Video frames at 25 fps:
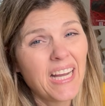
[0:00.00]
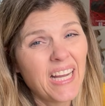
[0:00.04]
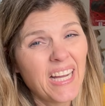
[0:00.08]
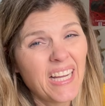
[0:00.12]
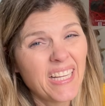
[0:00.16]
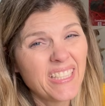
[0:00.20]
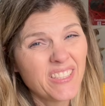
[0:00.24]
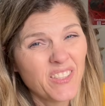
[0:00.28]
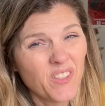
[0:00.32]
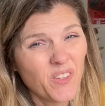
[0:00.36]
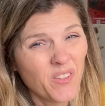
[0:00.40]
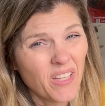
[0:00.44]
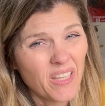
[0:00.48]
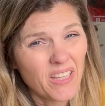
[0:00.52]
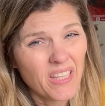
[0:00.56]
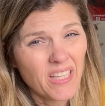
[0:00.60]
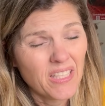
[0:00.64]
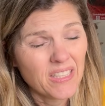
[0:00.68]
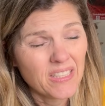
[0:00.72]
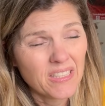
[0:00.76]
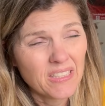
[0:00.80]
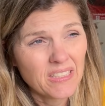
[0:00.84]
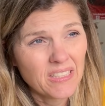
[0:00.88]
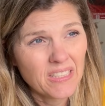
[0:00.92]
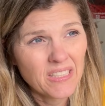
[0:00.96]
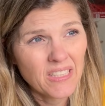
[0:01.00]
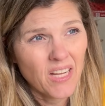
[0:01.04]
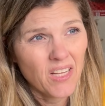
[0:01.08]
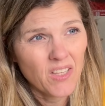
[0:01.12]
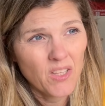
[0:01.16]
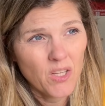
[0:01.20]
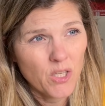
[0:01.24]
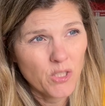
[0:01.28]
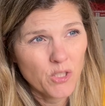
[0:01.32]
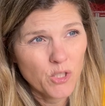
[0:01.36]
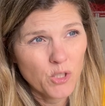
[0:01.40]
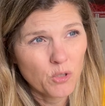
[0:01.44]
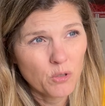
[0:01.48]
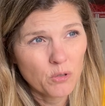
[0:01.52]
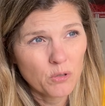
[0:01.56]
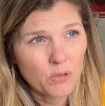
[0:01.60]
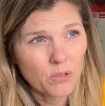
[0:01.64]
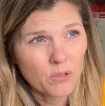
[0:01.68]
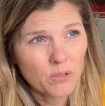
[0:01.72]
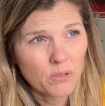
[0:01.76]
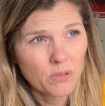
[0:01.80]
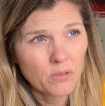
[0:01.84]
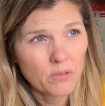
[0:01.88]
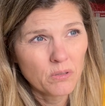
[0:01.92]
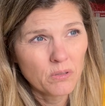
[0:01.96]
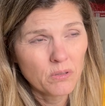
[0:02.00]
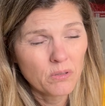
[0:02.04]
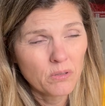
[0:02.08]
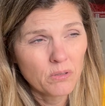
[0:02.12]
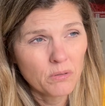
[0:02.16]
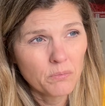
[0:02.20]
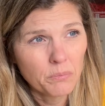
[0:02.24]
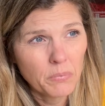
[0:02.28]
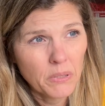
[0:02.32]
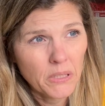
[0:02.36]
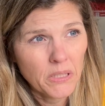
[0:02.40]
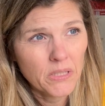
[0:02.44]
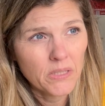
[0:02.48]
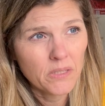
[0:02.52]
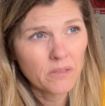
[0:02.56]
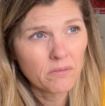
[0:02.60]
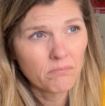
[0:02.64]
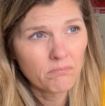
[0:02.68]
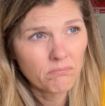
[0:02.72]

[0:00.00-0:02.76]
I know that that's not logical, but